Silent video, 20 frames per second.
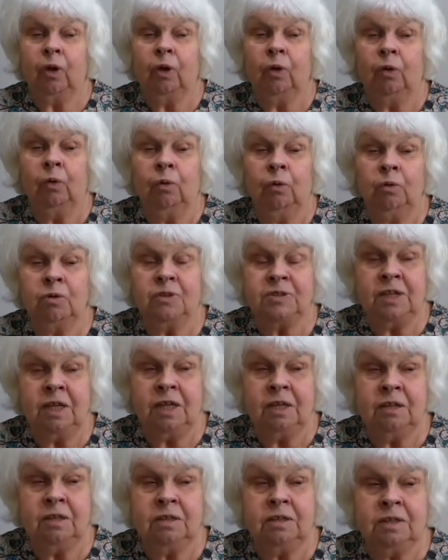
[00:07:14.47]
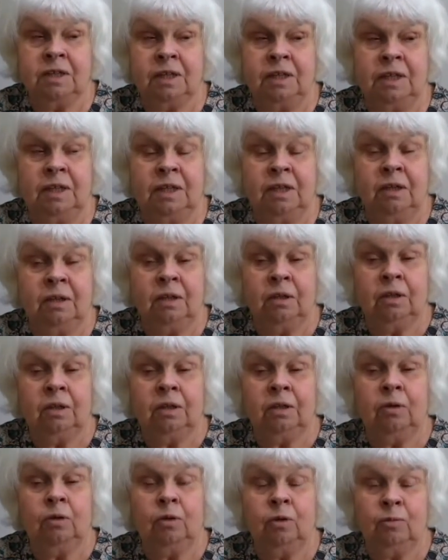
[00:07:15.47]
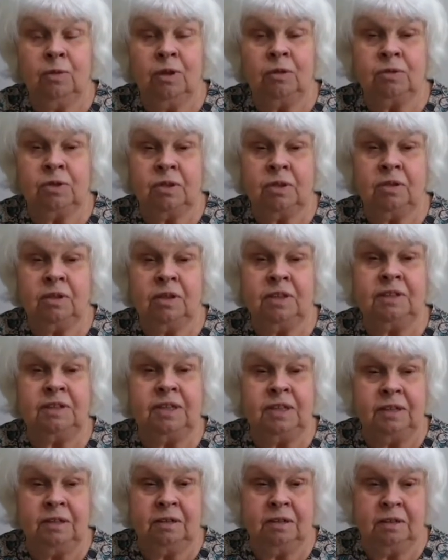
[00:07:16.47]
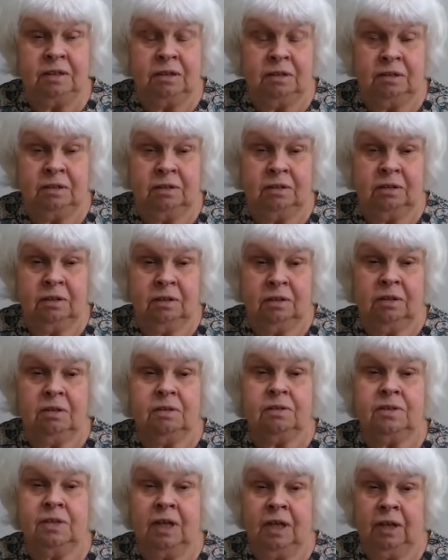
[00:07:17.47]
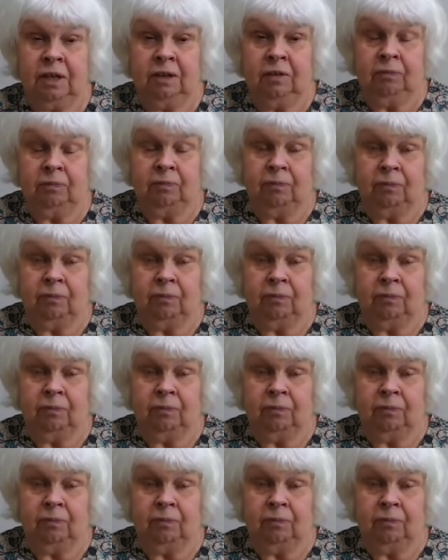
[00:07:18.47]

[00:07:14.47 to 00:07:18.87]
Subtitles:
all say that he almost certainly didn't sign.